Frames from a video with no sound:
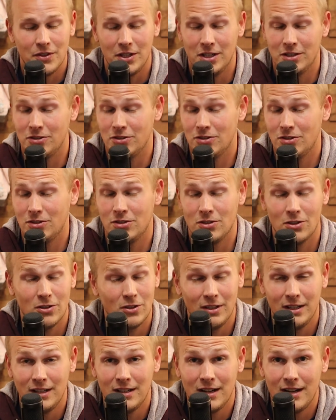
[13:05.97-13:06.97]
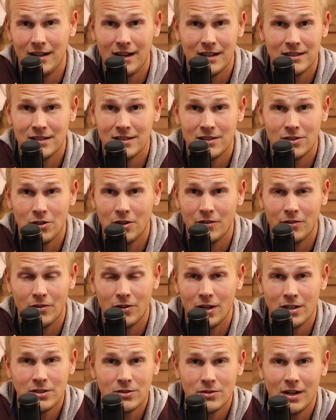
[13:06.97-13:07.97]
It's certainly not necessary
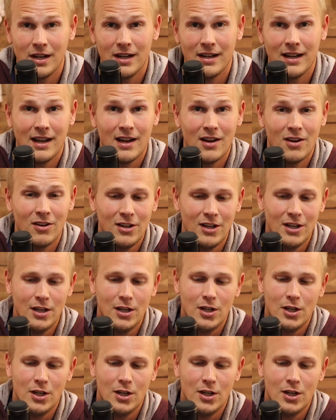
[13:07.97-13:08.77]
for us right now.